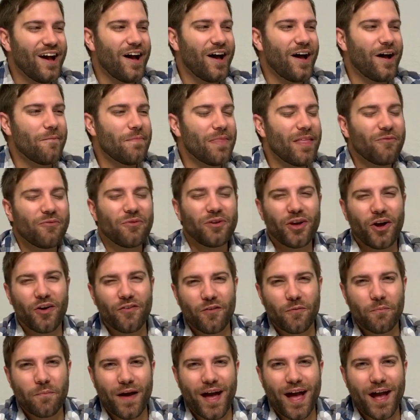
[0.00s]
Not really
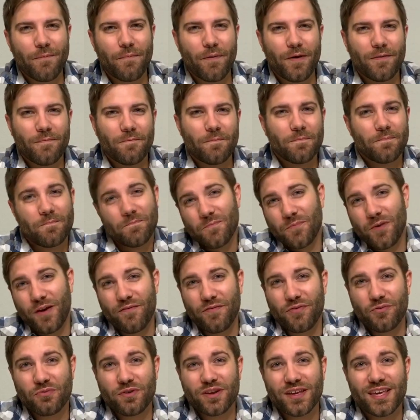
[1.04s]
overpack, but we
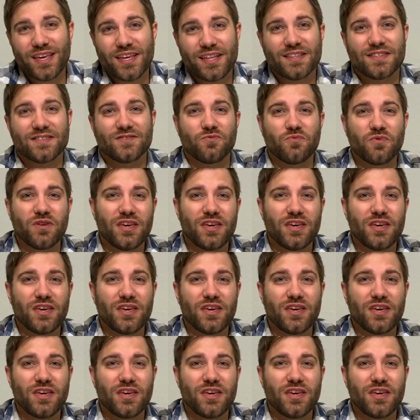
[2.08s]
have 3 kids.